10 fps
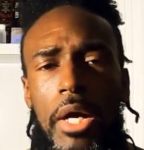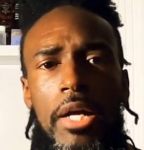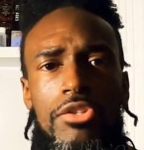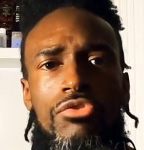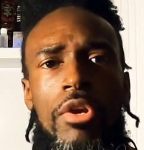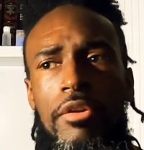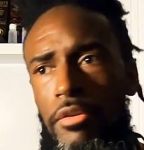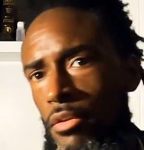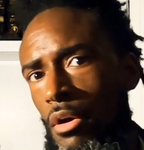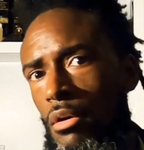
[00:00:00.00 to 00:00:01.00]
God is
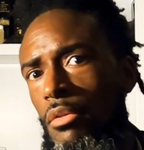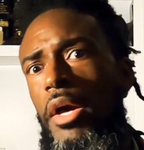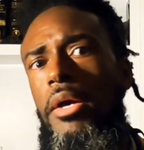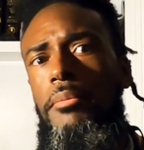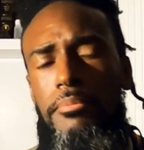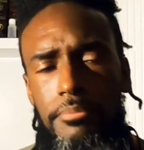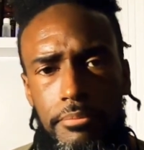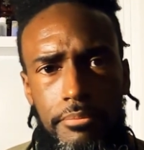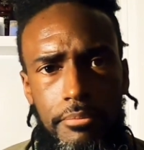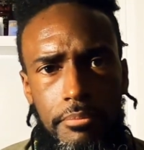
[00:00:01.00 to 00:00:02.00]
greater than all that.
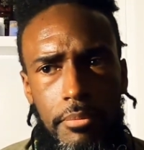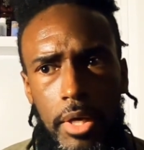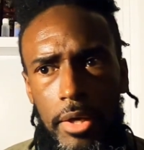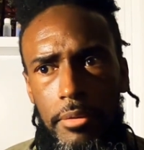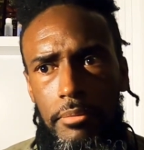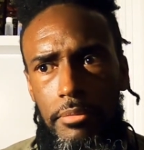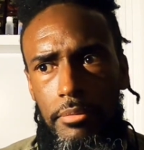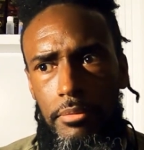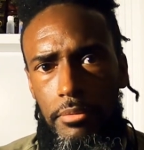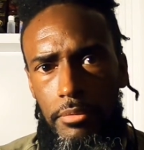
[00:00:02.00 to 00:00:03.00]
I
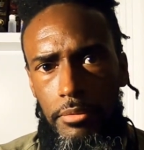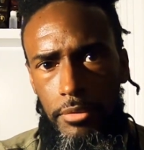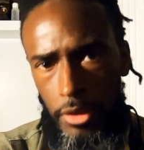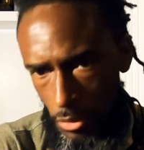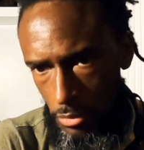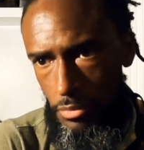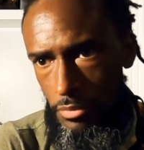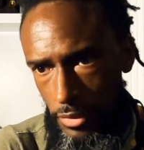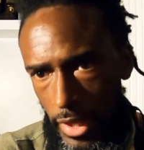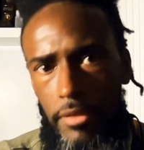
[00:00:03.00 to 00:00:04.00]
know
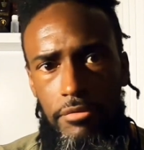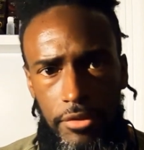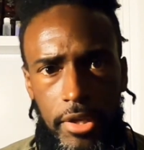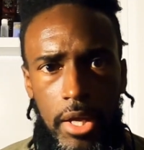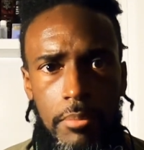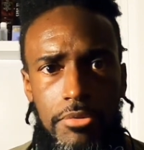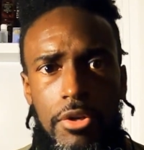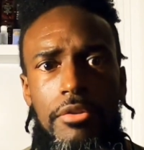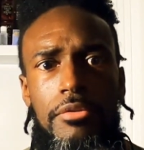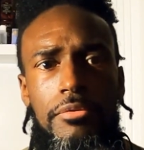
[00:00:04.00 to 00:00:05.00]
that for damn
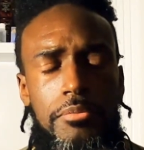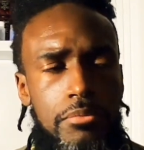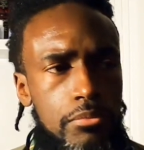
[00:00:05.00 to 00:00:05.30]
certain.